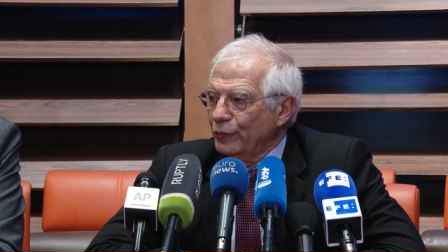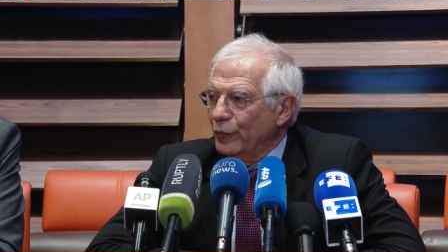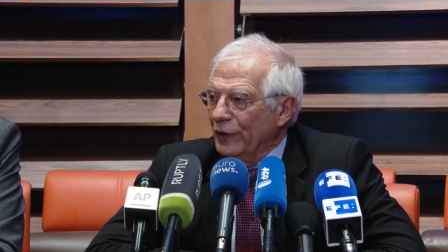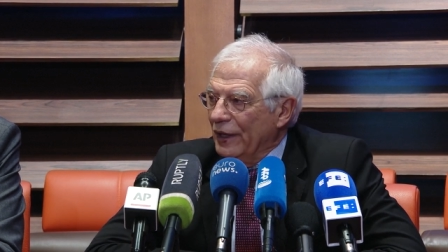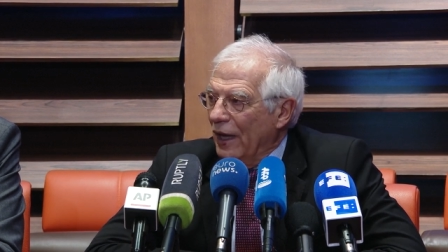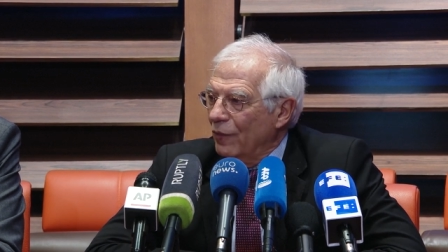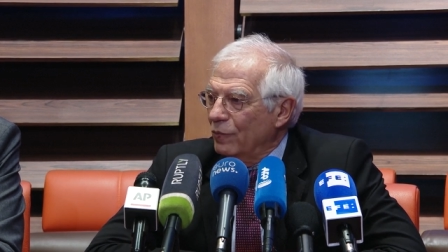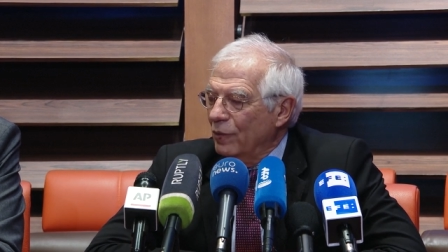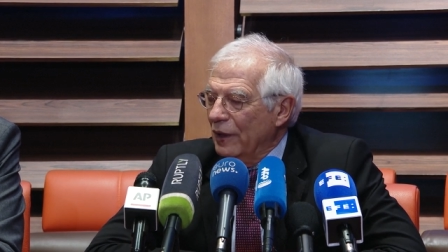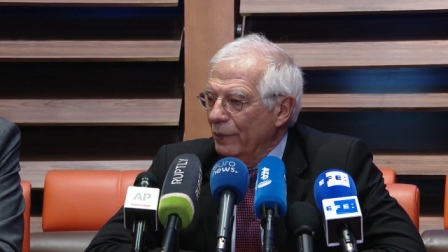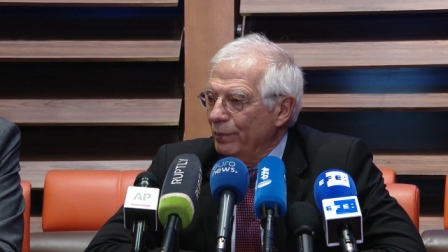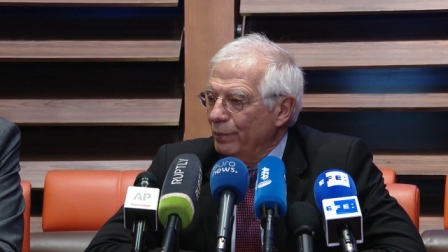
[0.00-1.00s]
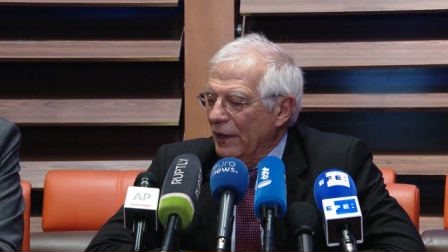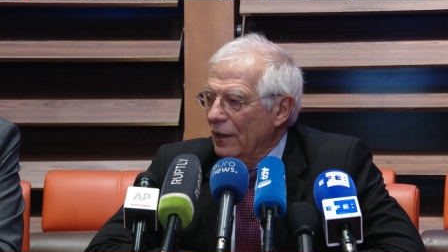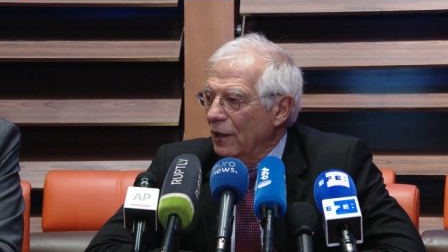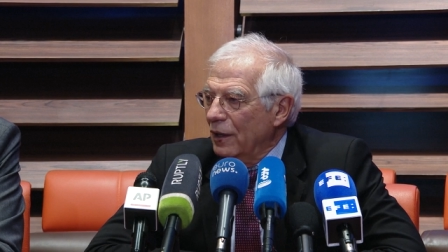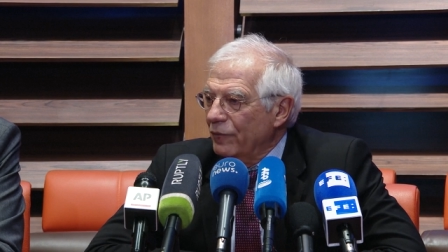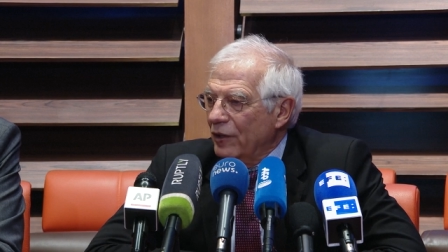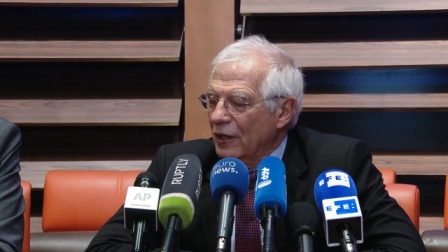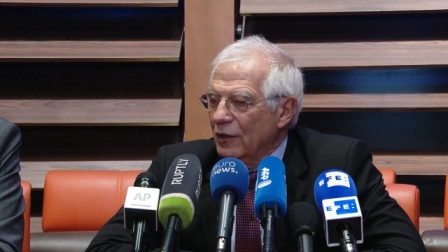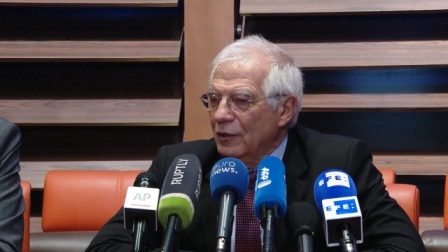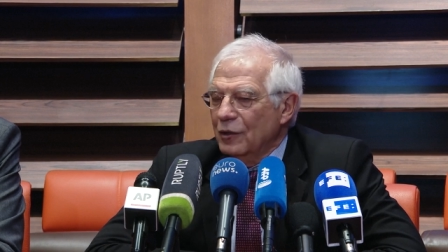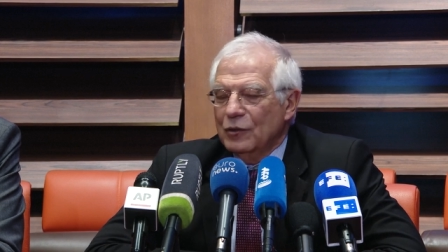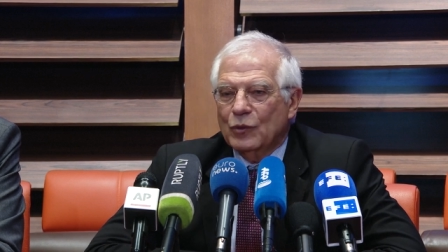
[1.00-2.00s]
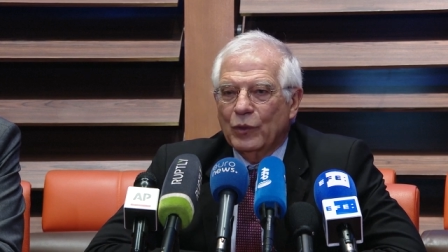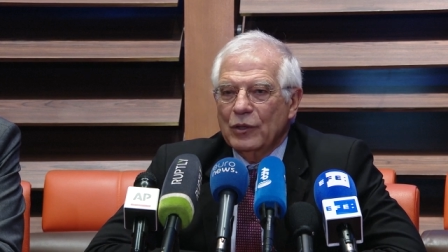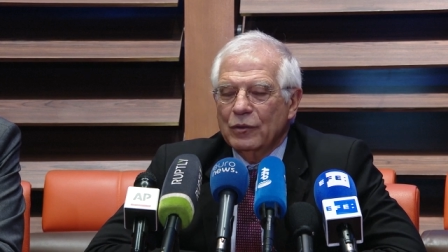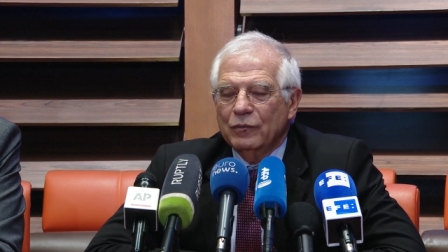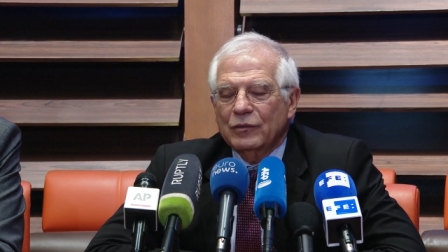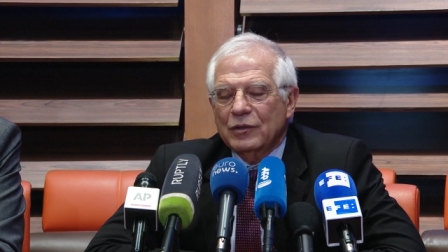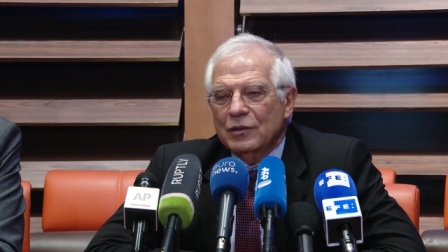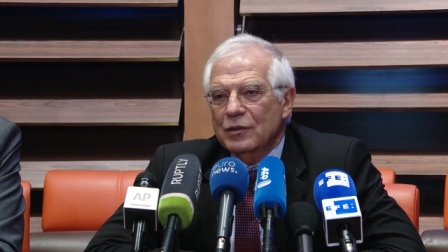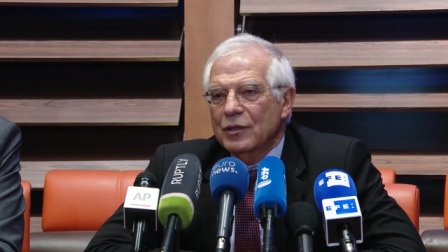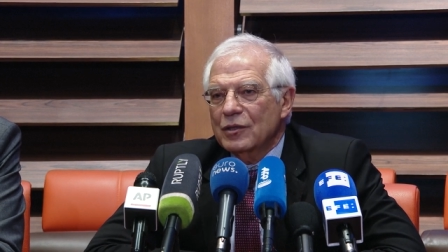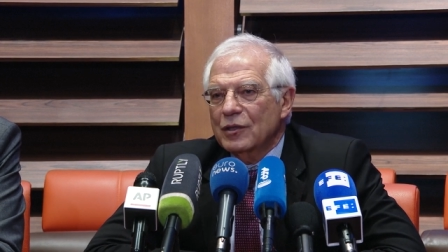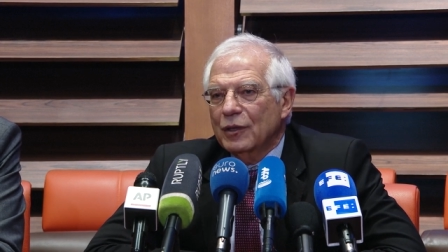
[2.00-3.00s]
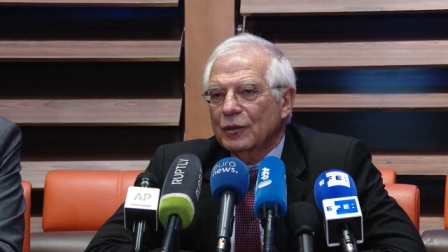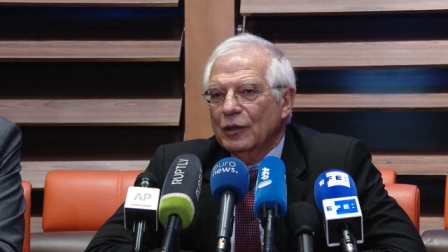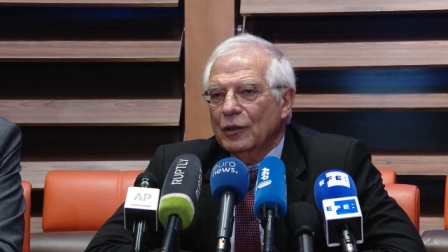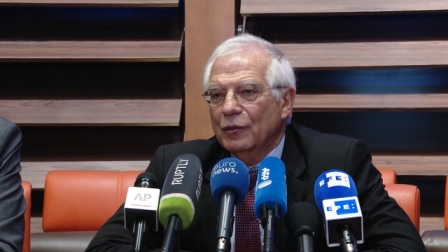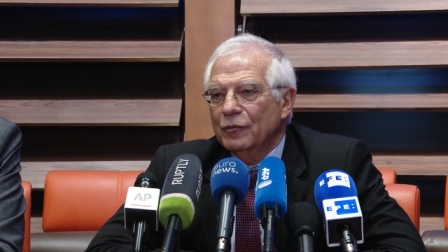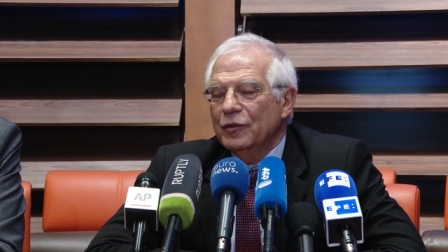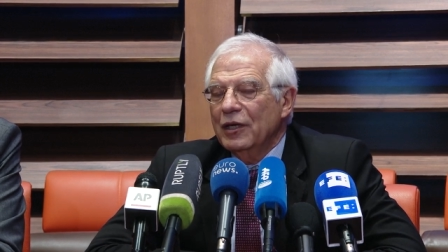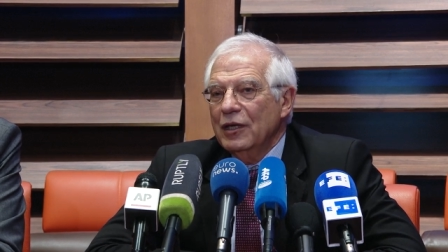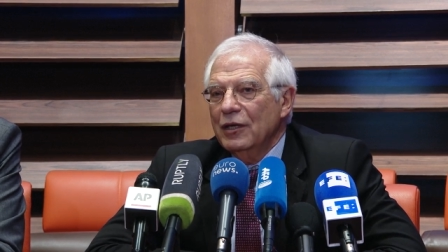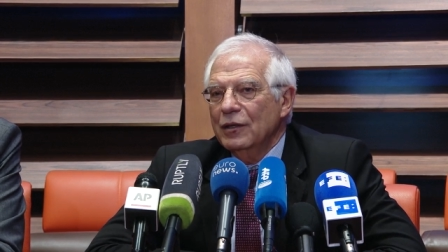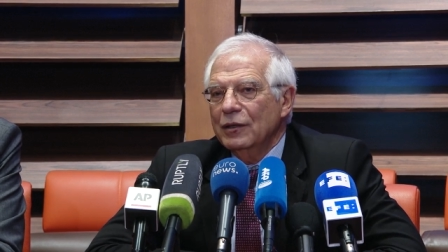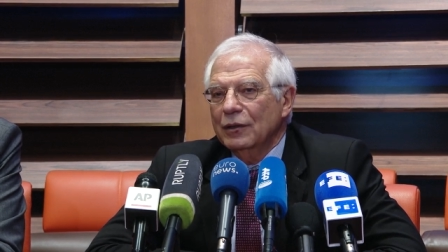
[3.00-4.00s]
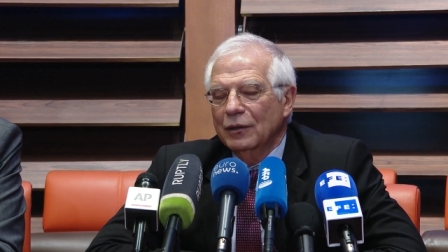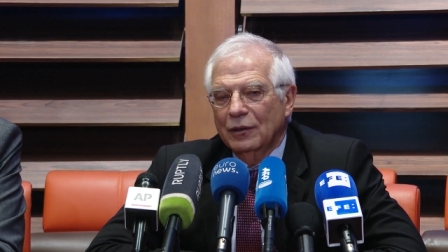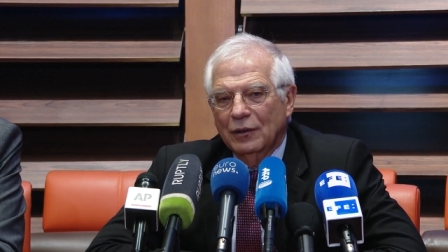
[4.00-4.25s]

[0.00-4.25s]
we have been living in this region since the starting of the year,